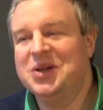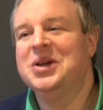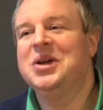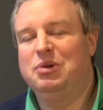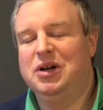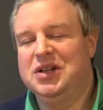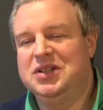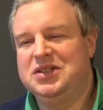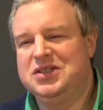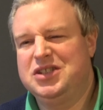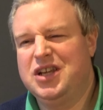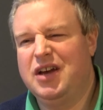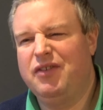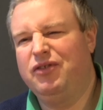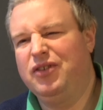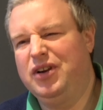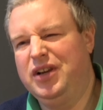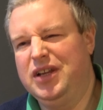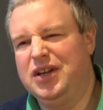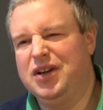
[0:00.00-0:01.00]
but
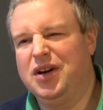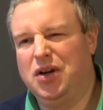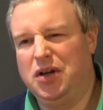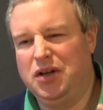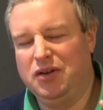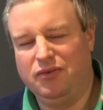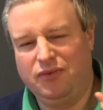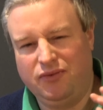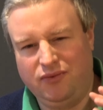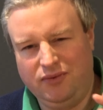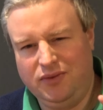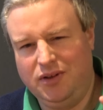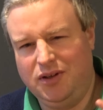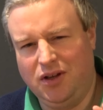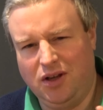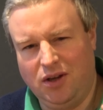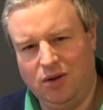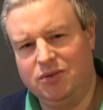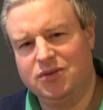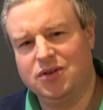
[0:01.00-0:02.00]
definitely kind of, you
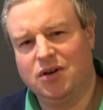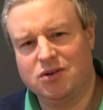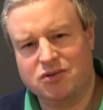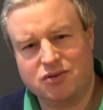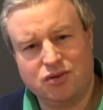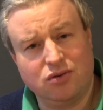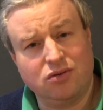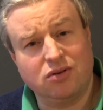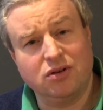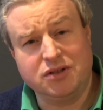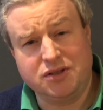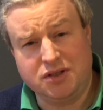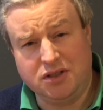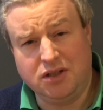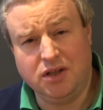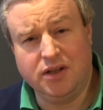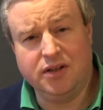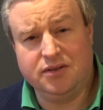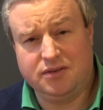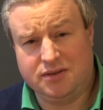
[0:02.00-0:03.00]
know, dark chocolatey
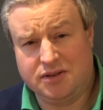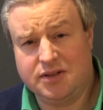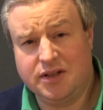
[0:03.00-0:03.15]
notes.